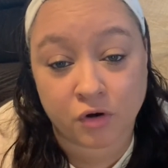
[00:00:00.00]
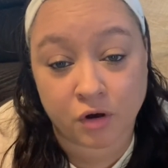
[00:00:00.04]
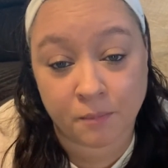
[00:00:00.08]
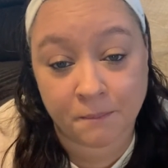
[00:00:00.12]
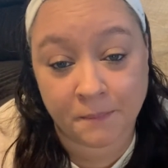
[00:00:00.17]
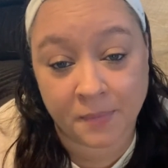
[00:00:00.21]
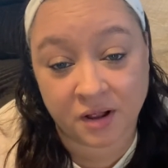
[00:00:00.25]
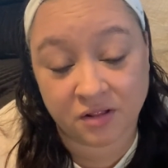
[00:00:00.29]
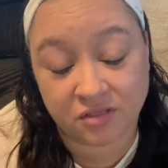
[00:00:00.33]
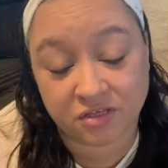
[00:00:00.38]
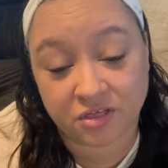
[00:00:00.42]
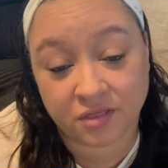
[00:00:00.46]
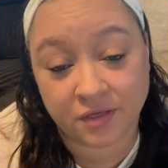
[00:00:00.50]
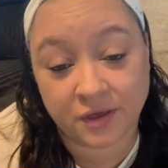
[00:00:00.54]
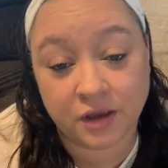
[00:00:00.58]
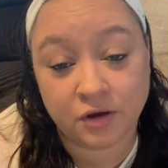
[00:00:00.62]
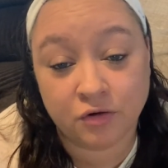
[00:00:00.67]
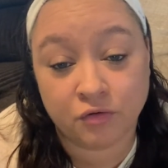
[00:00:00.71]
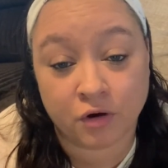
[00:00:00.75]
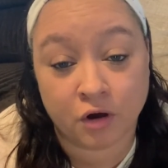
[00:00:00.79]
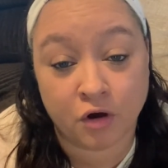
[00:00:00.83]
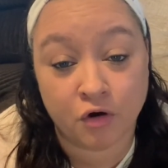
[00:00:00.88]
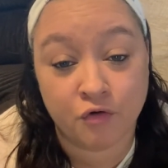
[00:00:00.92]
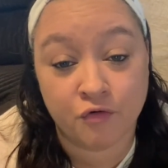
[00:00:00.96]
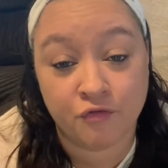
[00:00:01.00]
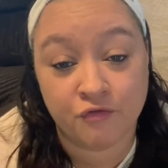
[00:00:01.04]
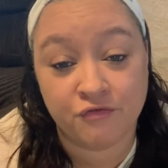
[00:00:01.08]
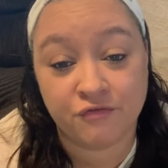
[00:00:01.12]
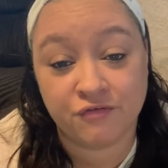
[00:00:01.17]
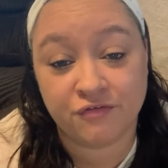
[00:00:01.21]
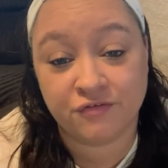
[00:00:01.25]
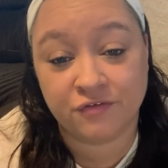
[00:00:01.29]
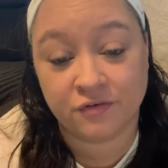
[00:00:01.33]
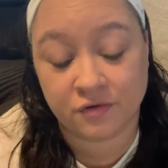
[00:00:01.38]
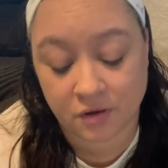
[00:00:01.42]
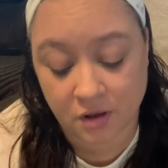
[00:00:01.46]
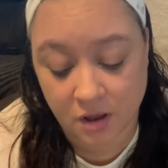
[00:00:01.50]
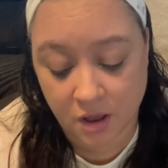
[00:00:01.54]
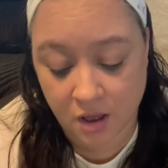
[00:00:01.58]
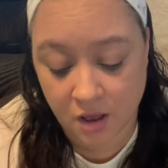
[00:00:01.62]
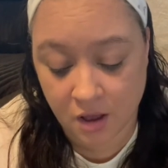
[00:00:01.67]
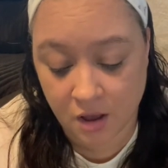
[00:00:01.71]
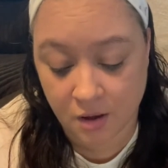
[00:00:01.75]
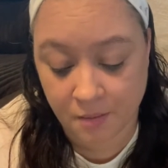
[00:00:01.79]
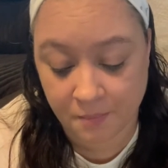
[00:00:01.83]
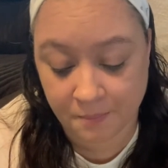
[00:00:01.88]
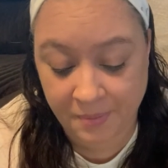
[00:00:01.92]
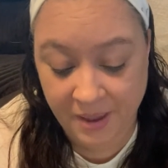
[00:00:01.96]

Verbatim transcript: monthly Grove um,